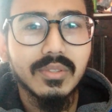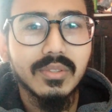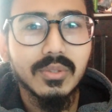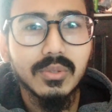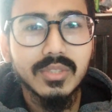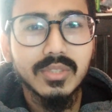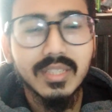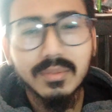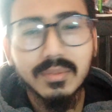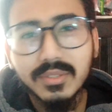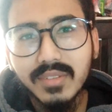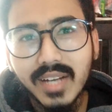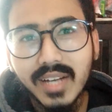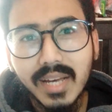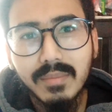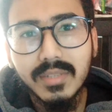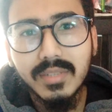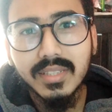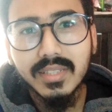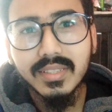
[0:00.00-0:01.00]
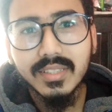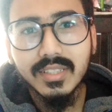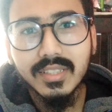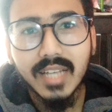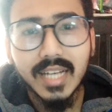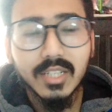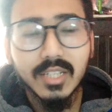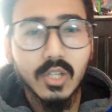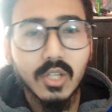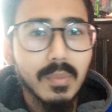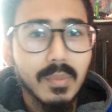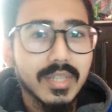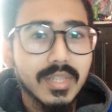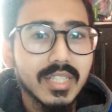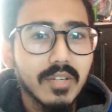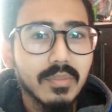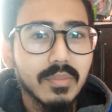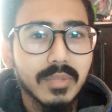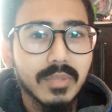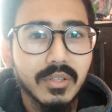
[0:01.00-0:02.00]
do subscribe and
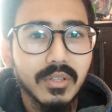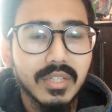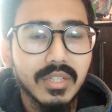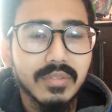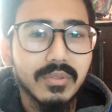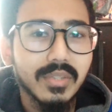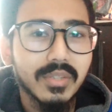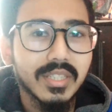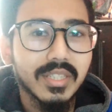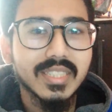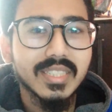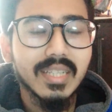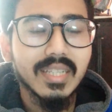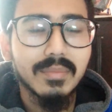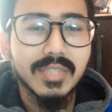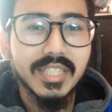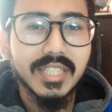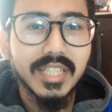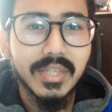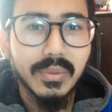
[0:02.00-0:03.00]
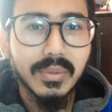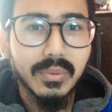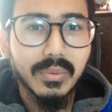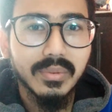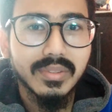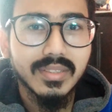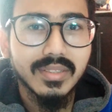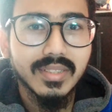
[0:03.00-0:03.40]
comment down below if you learned something new.